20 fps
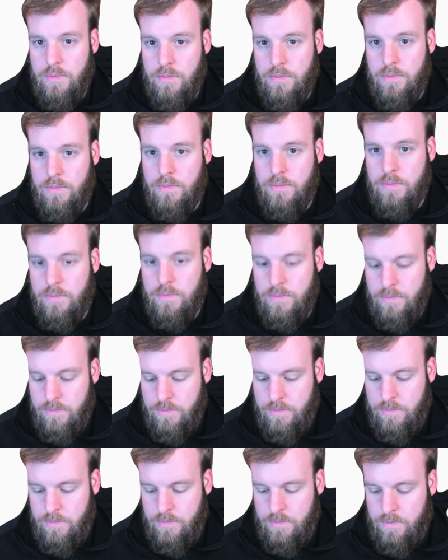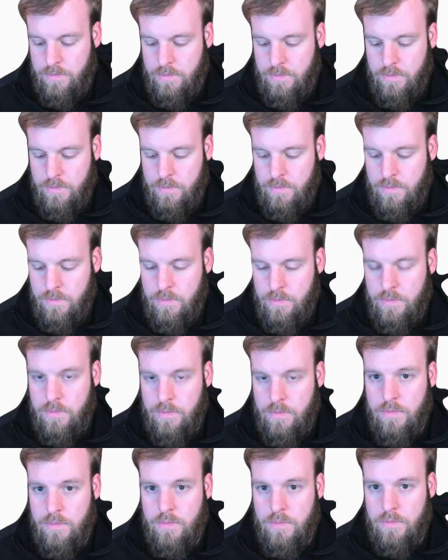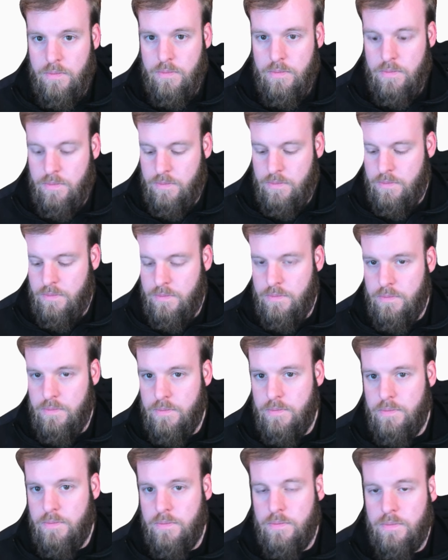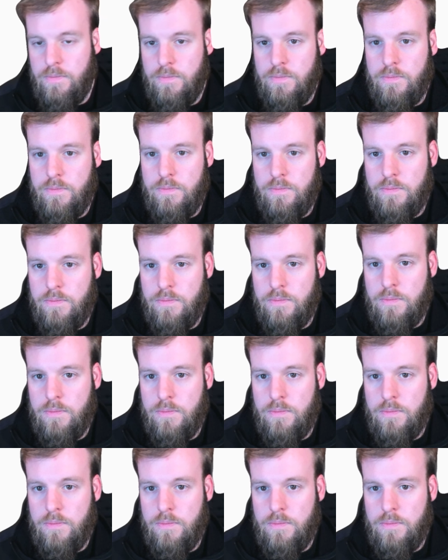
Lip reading: (silence)